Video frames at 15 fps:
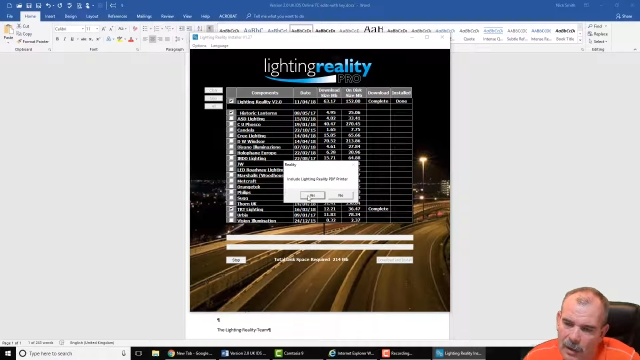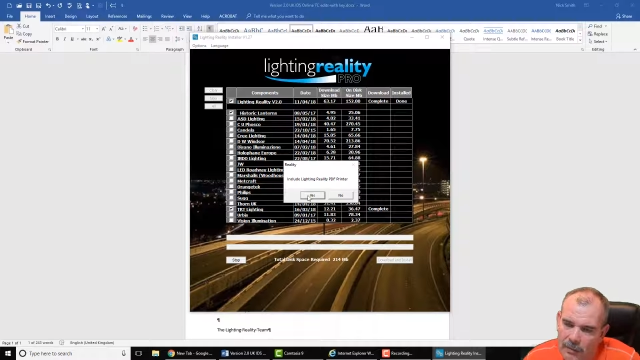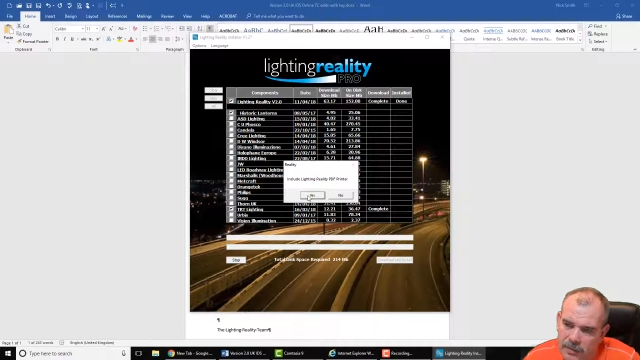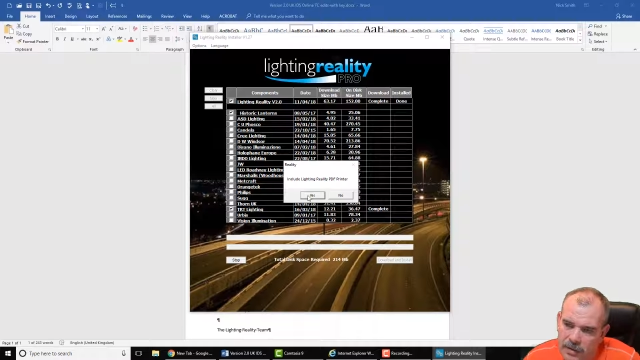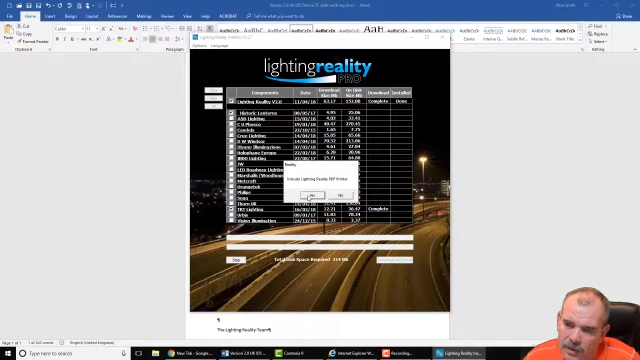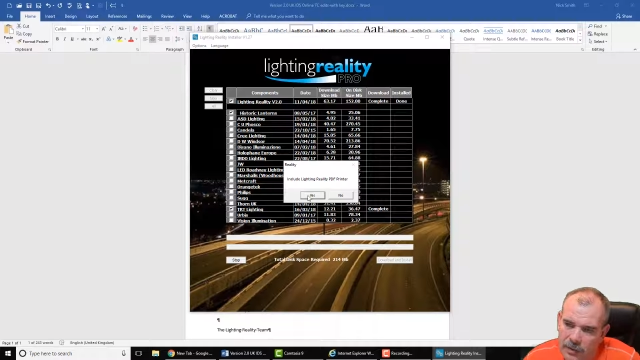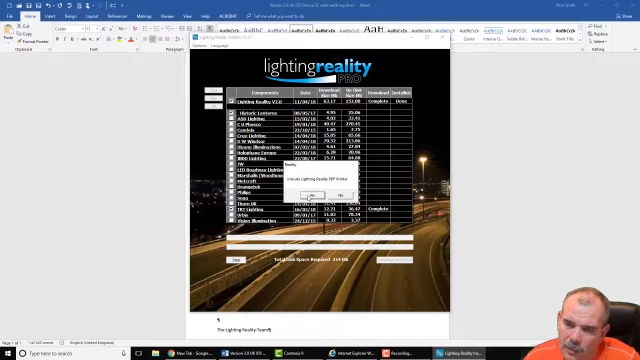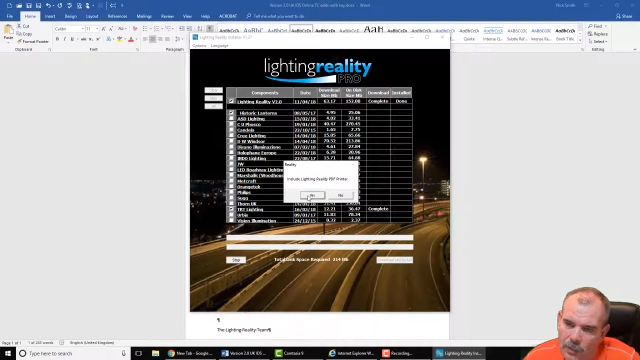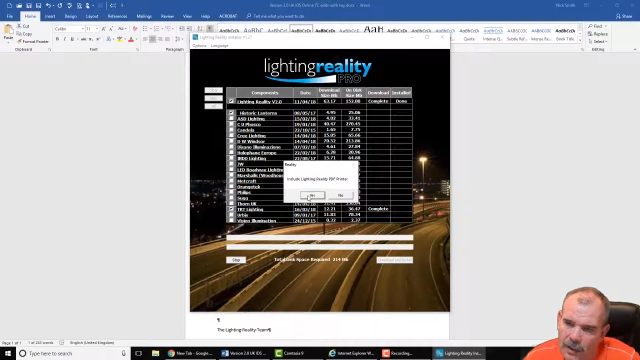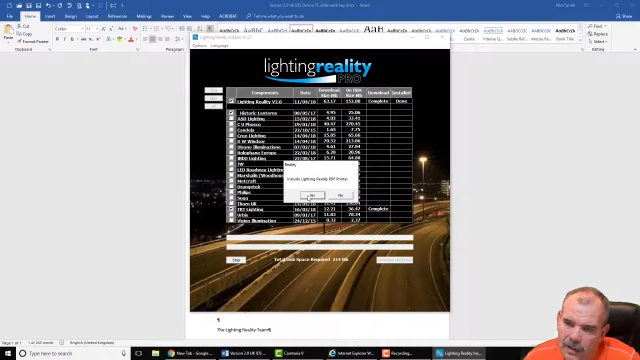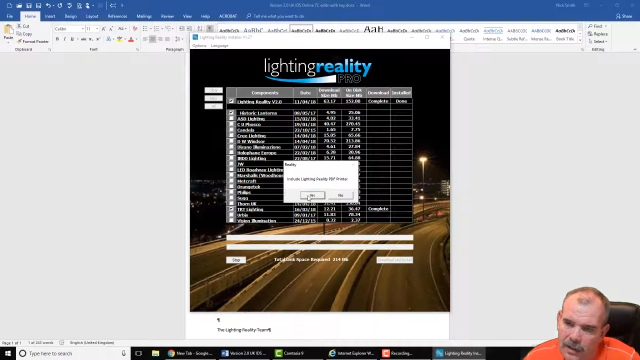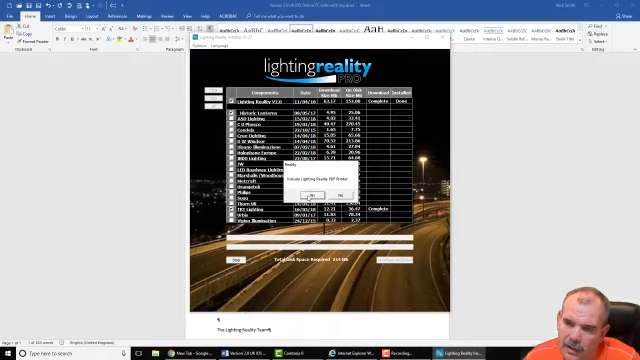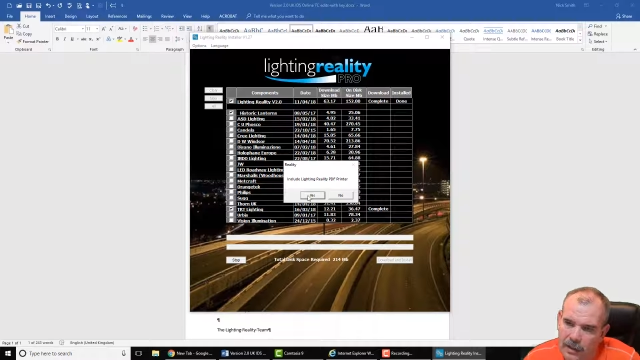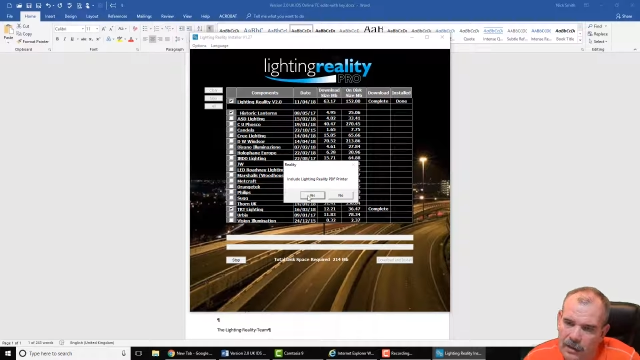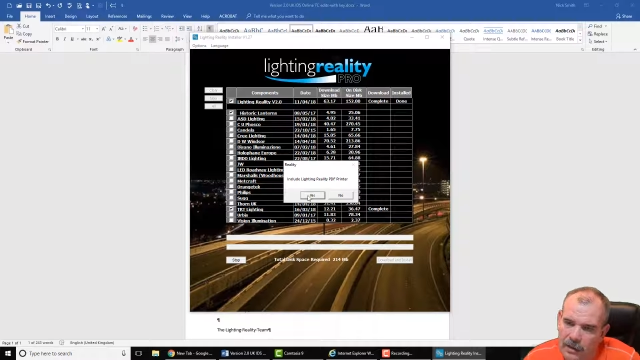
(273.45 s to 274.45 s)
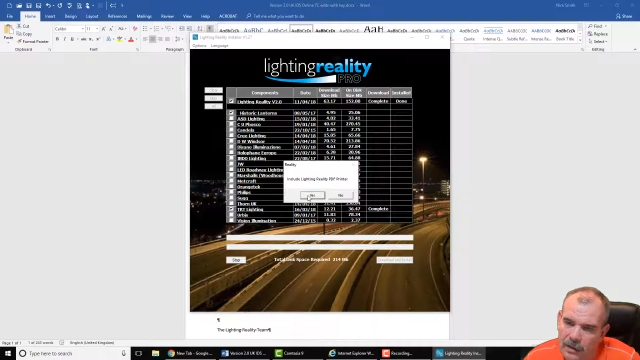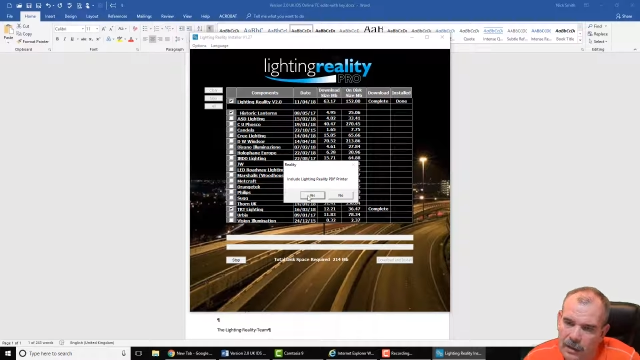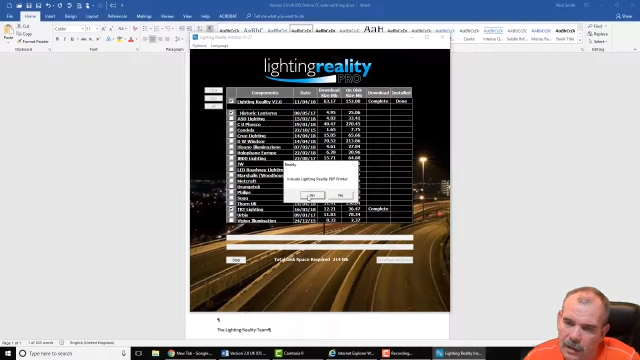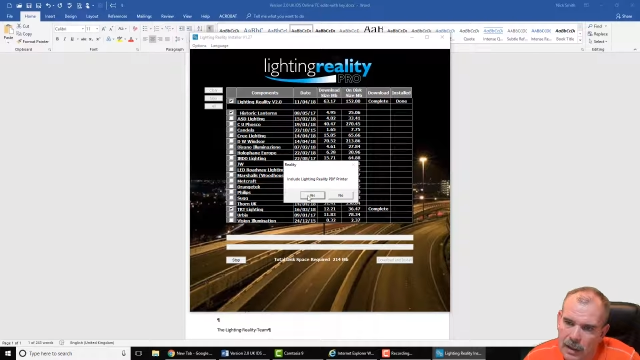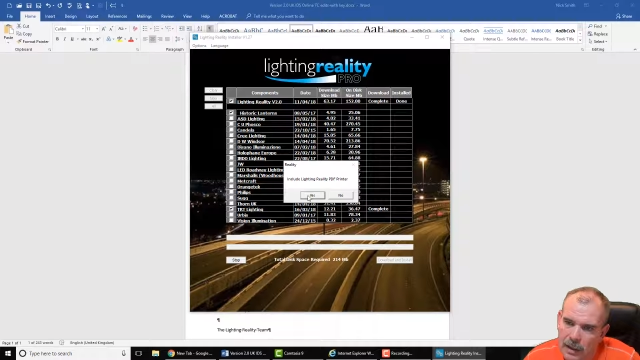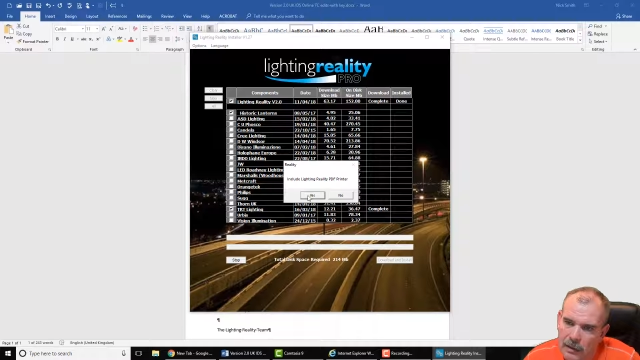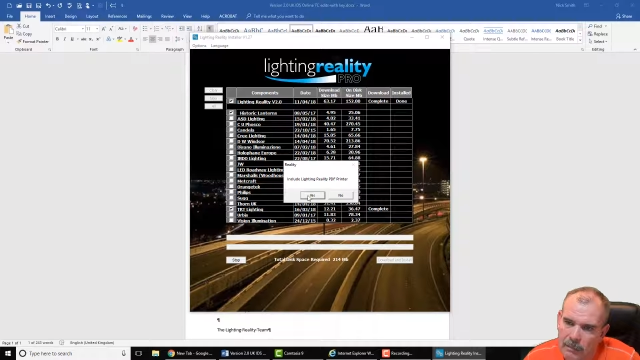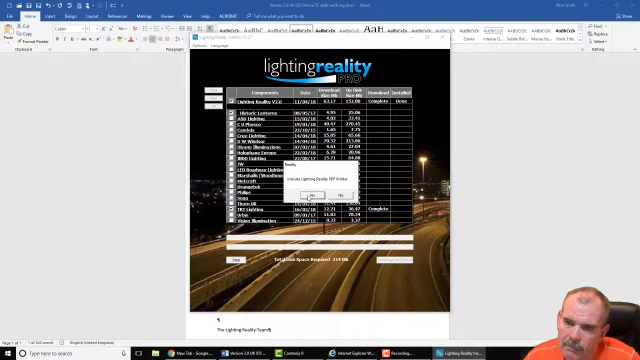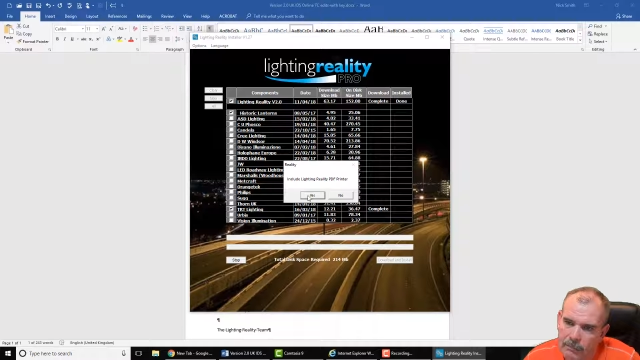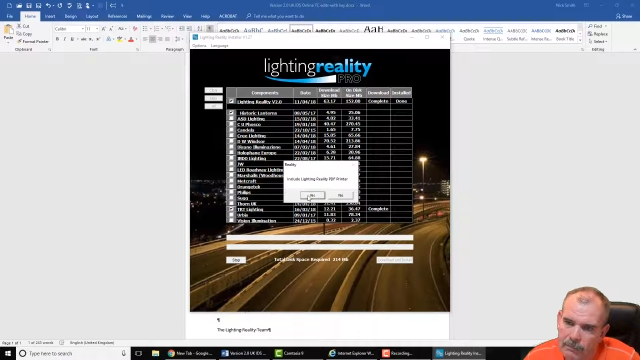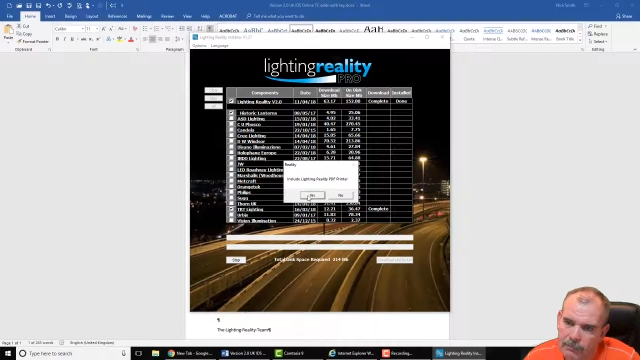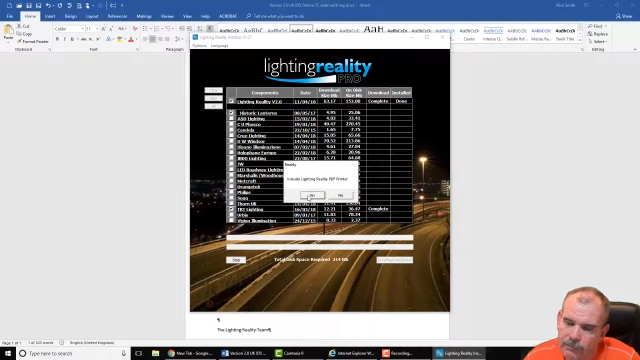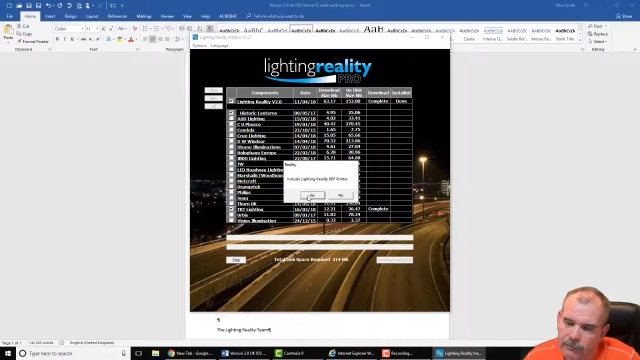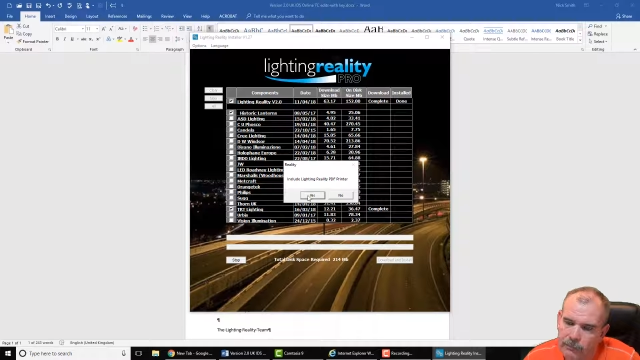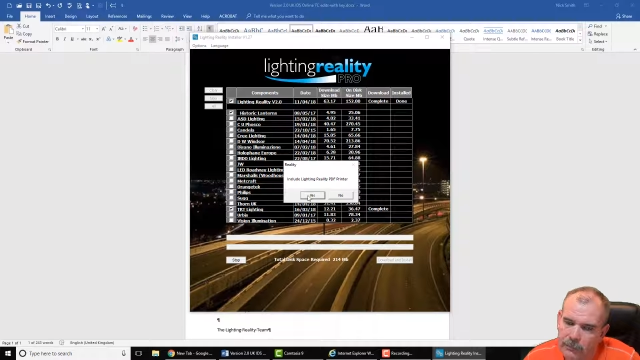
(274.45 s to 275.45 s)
so that we can